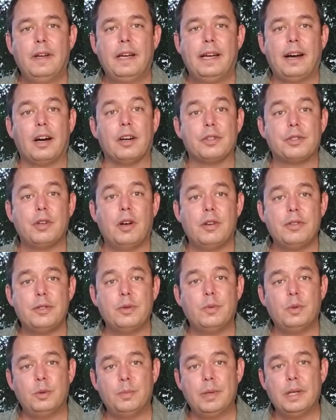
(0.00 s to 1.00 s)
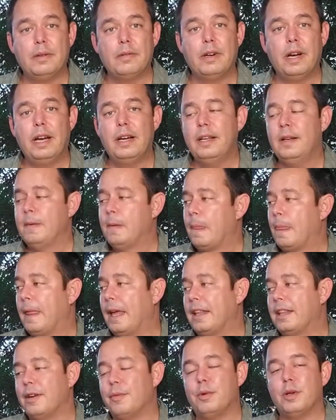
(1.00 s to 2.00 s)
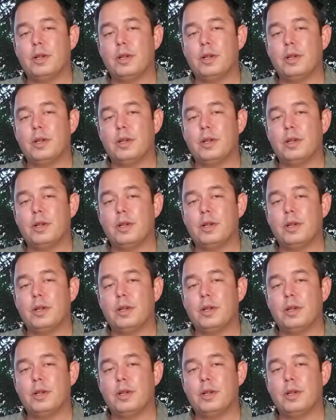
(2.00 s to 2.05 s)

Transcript: Our salsa will be ready, and then we'll